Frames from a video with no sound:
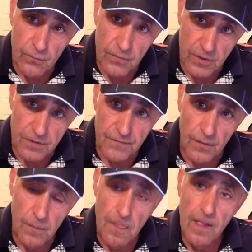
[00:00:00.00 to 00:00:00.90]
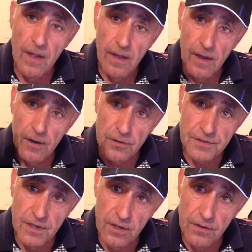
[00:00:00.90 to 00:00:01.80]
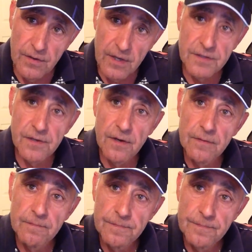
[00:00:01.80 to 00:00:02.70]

useful, and I'll see you next time.